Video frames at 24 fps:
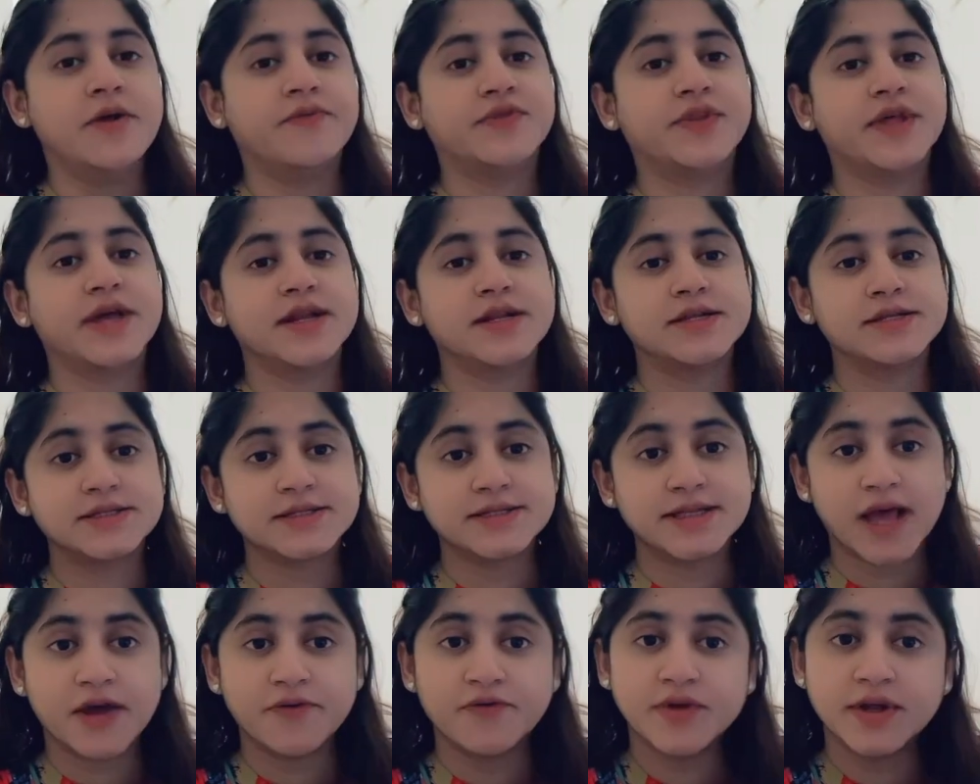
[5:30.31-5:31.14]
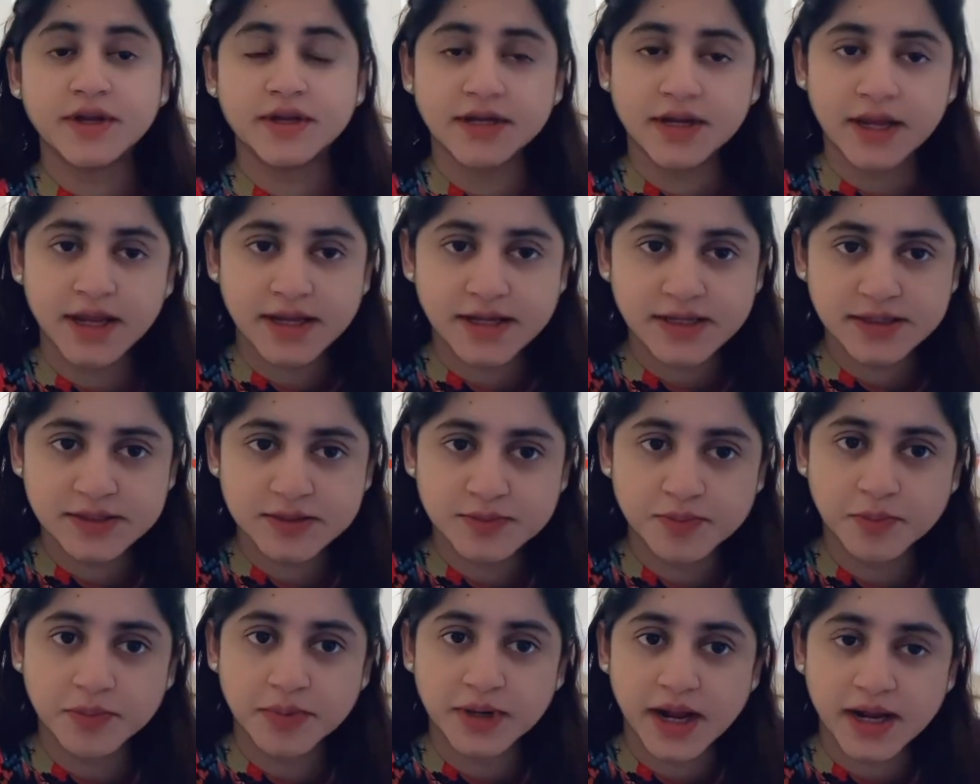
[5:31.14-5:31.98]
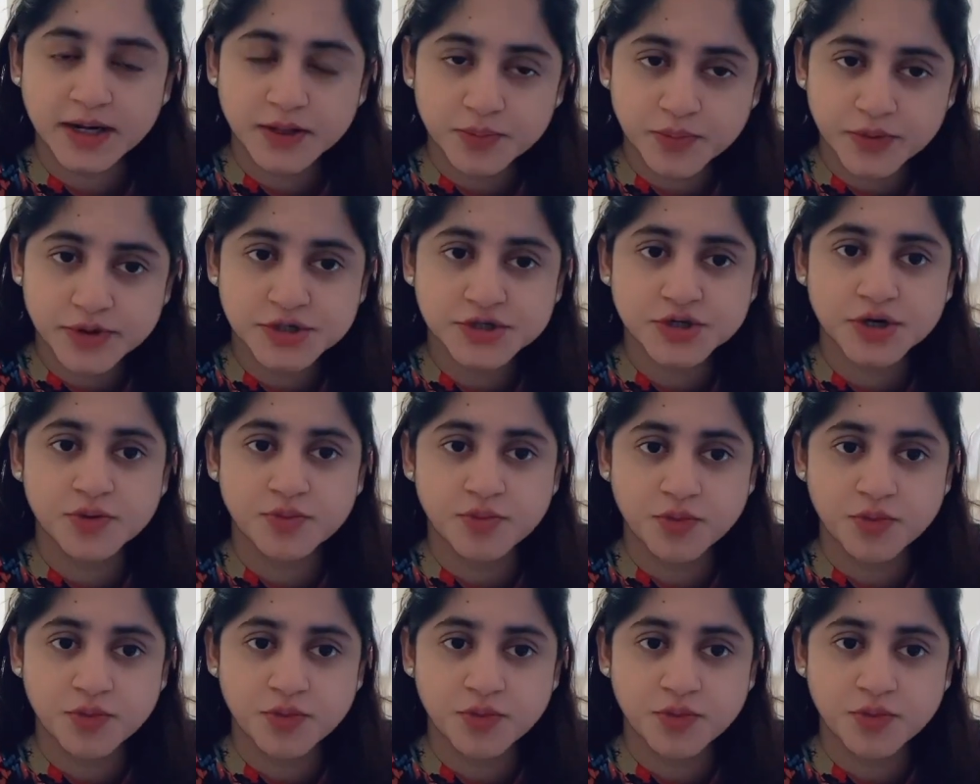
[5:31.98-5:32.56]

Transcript: then 7 days blood pressure